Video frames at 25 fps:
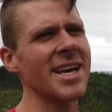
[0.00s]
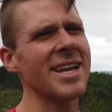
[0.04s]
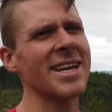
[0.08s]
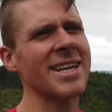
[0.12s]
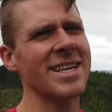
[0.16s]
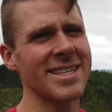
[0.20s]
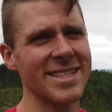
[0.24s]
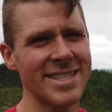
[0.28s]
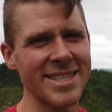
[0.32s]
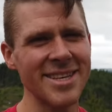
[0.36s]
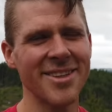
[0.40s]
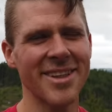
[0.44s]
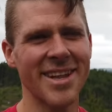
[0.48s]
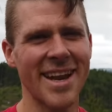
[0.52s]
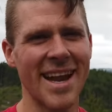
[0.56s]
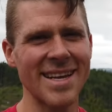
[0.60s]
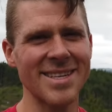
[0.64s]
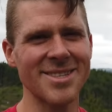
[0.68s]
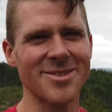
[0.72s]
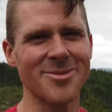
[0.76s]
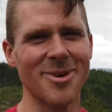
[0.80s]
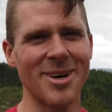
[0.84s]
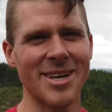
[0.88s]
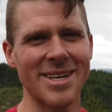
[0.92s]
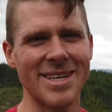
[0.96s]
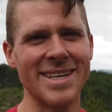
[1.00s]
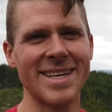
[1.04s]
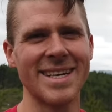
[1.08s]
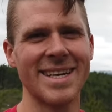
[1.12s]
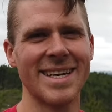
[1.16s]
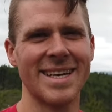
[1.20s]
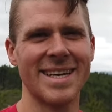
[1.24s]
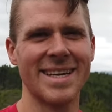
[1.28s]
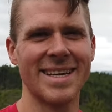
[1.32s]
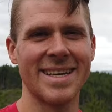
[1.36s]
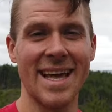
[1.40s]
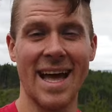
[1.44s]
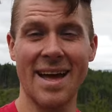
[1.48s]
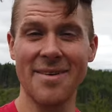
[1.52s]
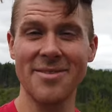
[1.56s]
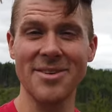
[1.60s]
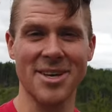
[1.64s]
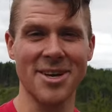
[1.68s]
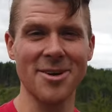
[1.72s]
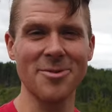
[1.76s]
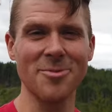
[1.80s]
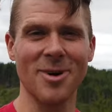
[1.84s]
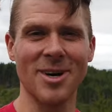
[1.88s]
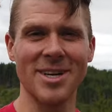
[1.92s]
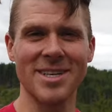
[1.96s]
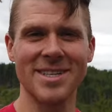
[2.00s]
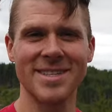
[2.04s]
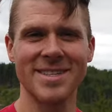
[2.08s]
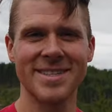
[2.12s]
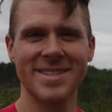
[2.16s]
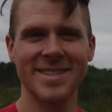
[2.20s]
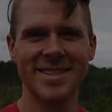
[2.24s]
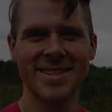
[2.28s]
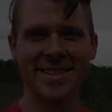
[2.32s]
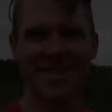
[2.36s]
and until the next one, have a good one.